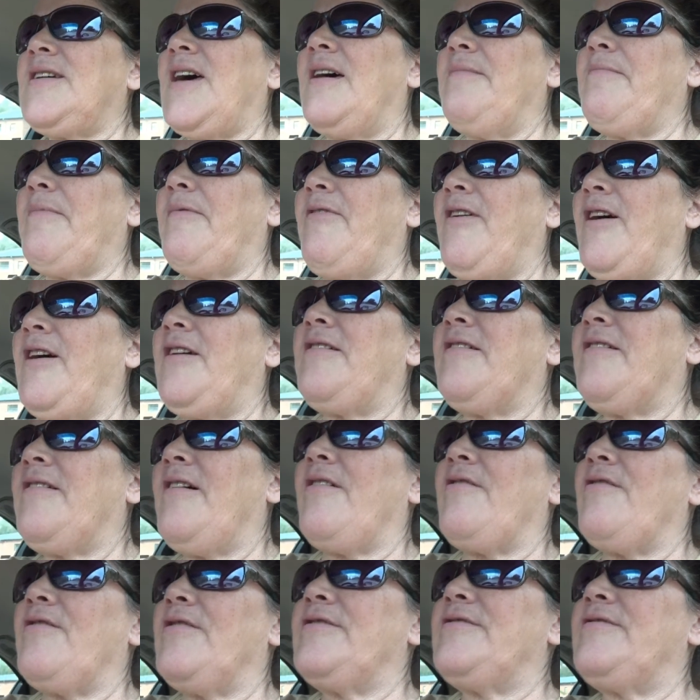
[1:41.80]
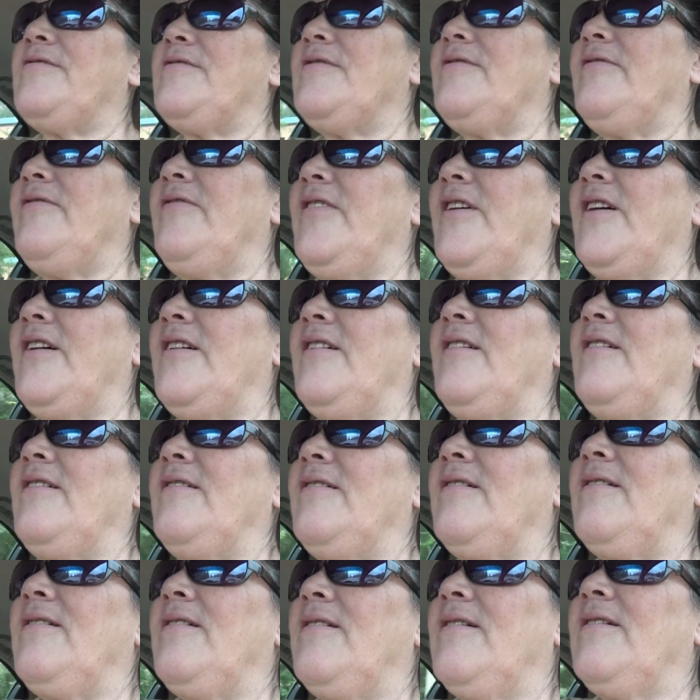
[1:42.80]
time I've had to cart her to the vet.
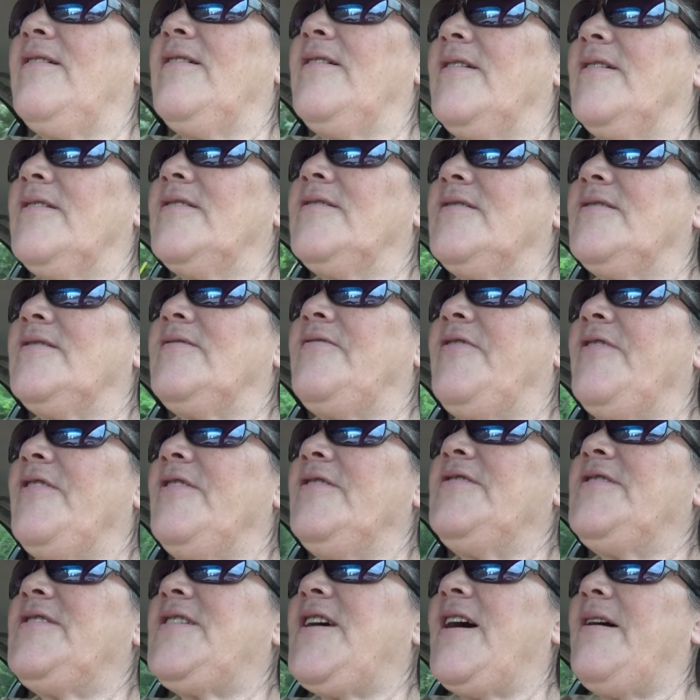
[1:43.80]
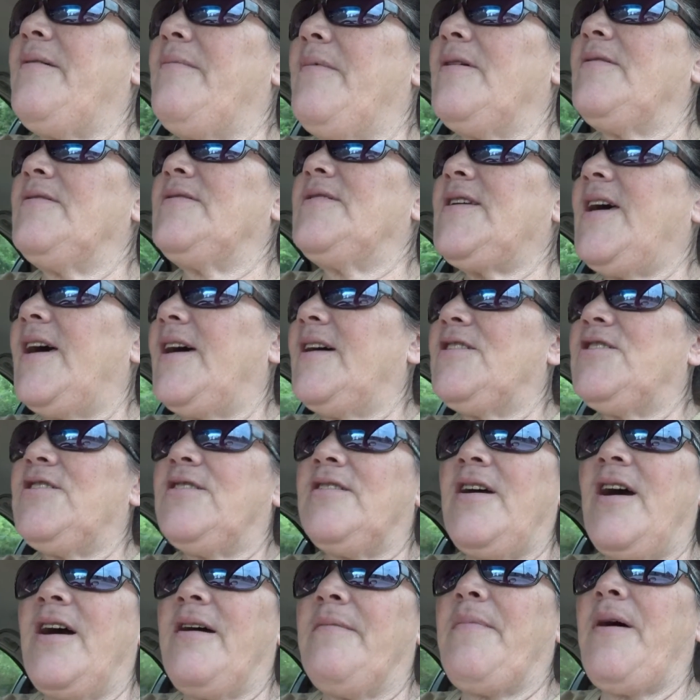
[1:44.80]
The first time I was
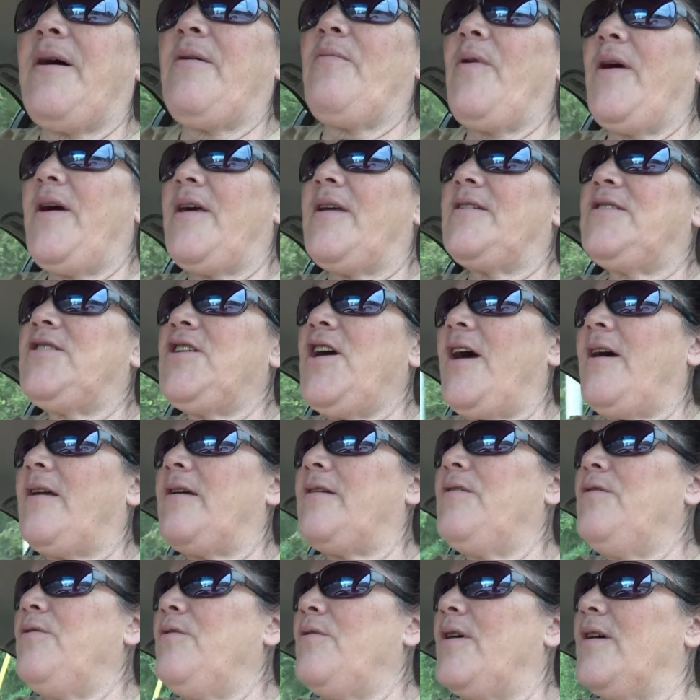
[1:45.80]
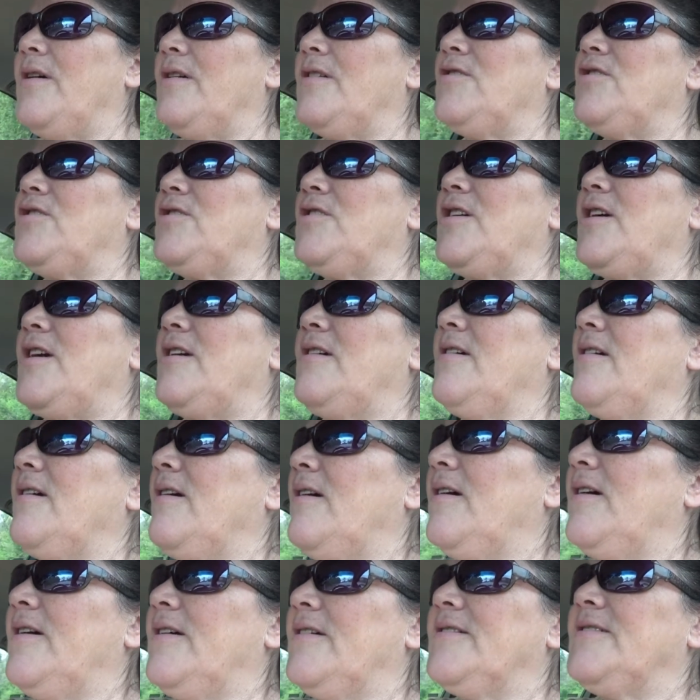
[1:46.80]
actually on my way to Chattanooga and she
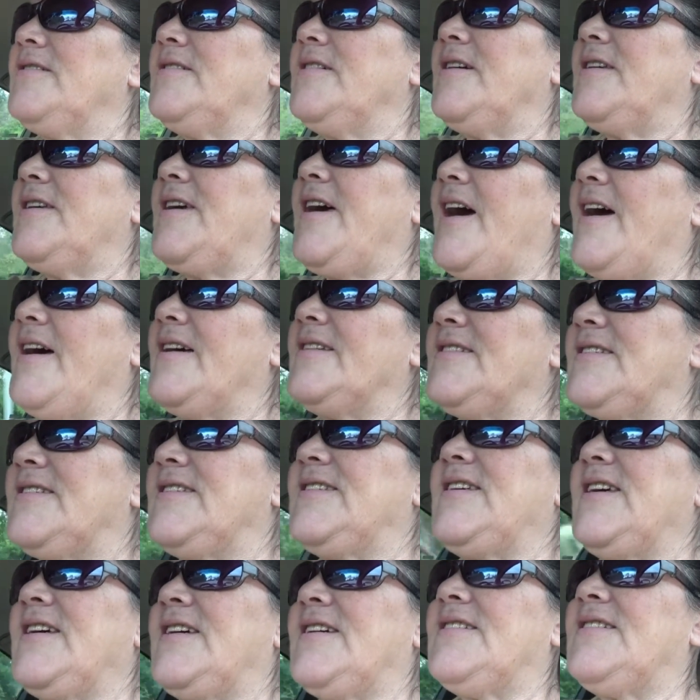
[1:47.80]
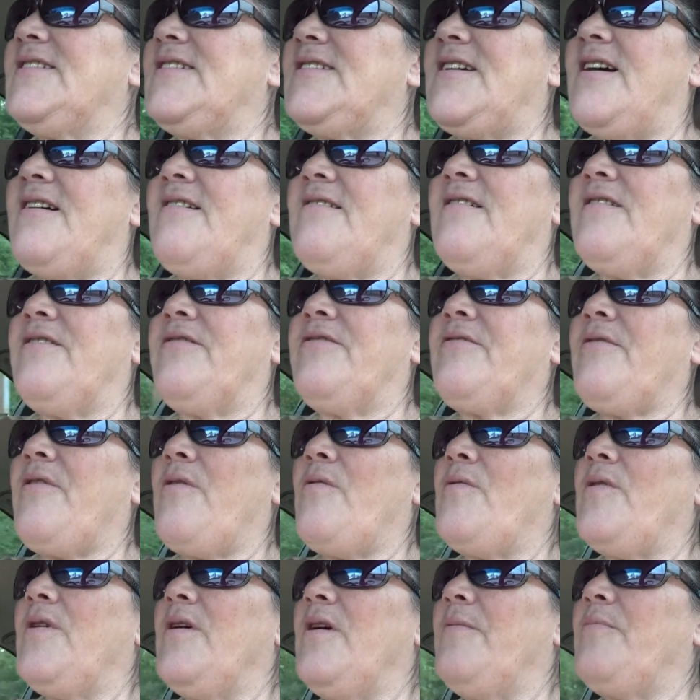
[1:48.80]
had gotten sick and started
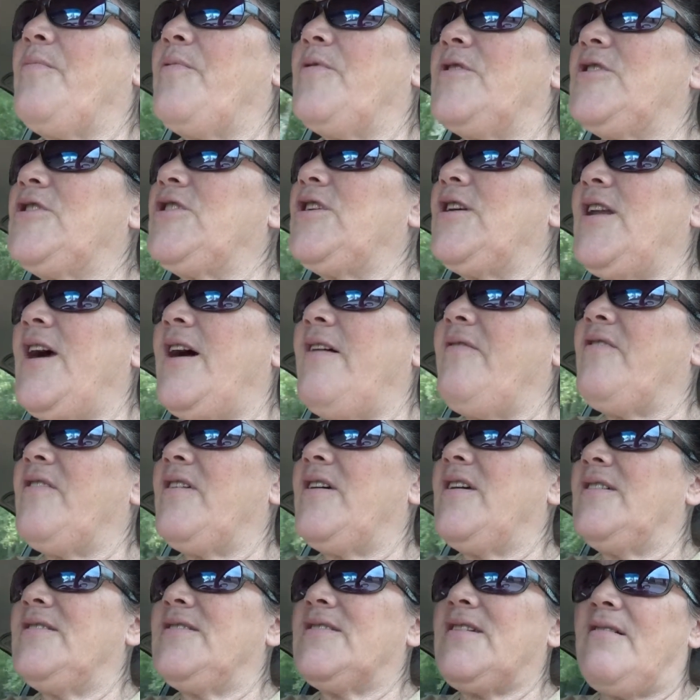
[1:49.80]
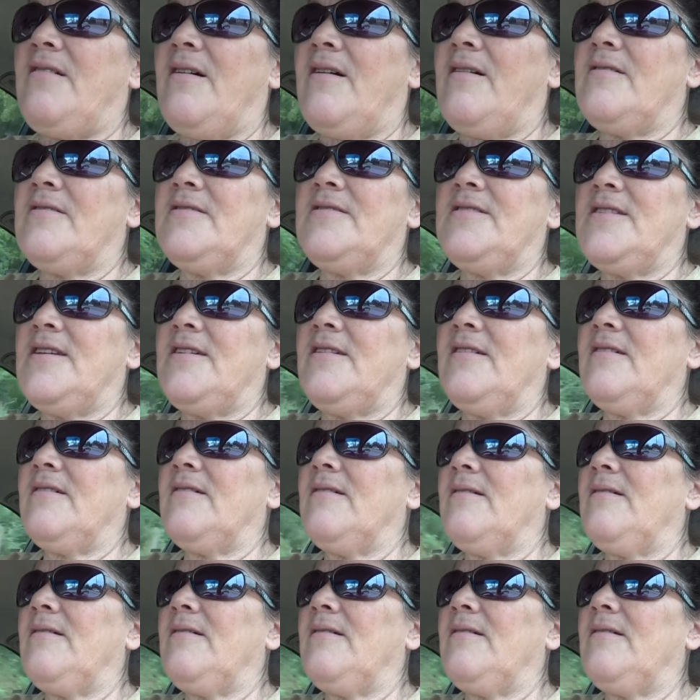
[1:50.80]
throwing up, where she never gets car sick.